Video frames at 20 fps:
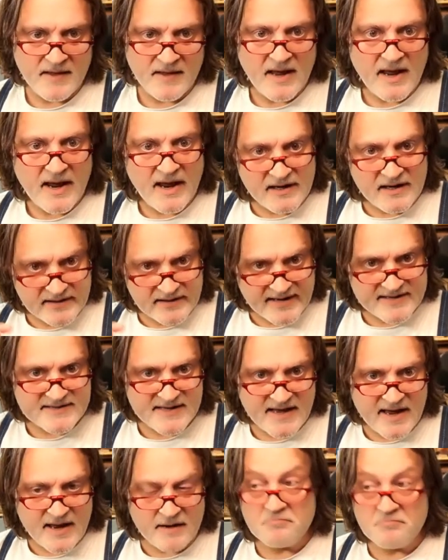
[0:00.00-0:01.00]
And he lets
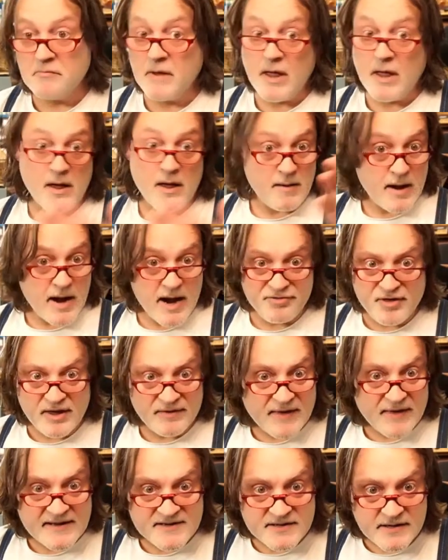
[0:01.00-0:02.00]
that. I think
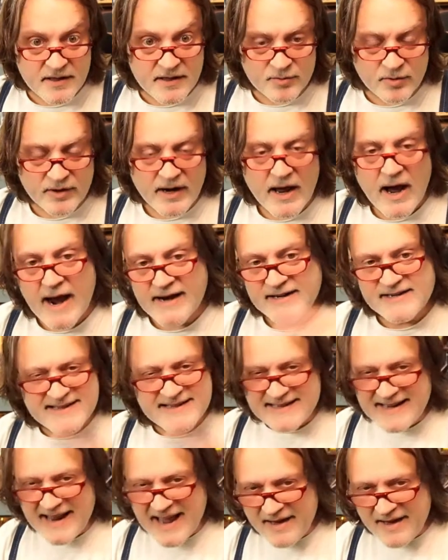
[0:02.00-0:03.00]
that's another one. I just didn't
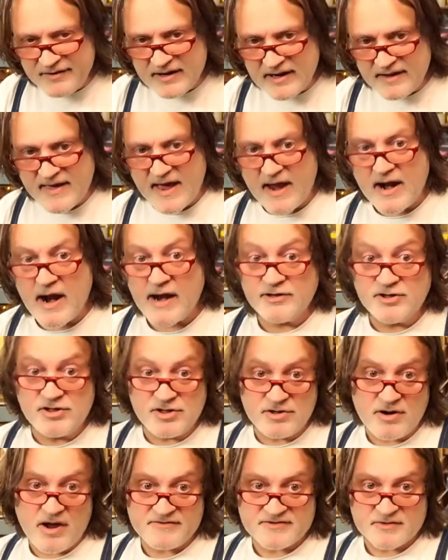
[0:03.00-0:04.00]
have any of that. I do
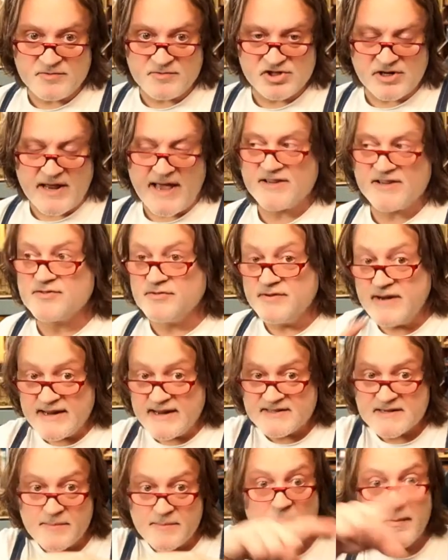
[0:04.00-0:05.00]
have some shellac. So next
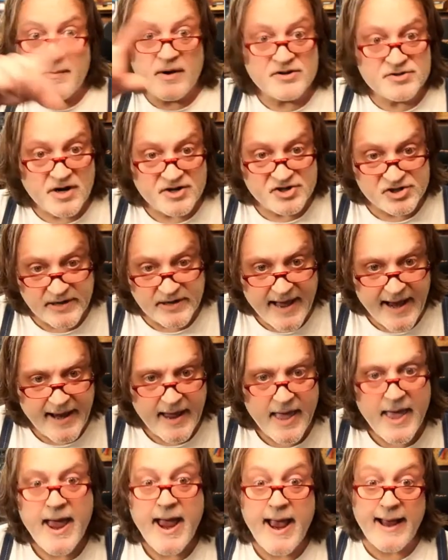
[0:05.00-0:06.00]
time I'm going to try shellac
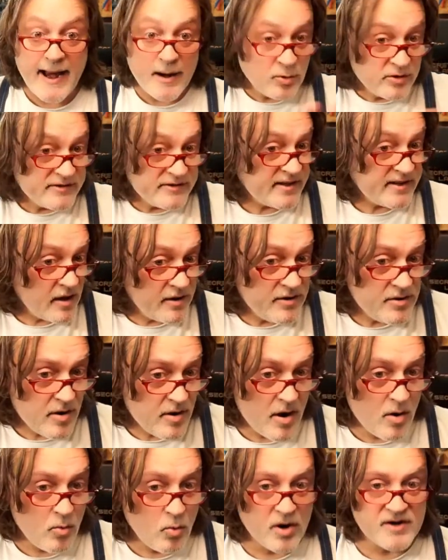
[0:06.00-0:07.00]
and I will tell you how
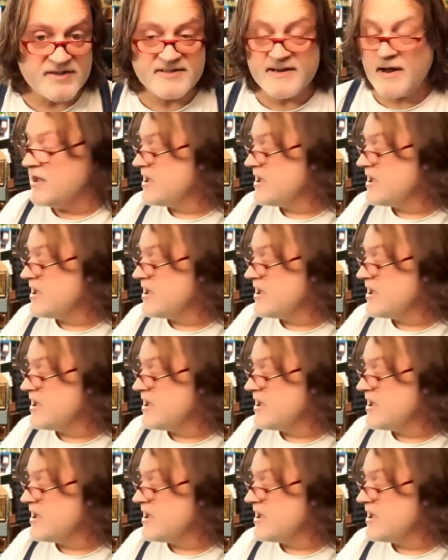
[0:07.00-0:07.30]
it works. Now,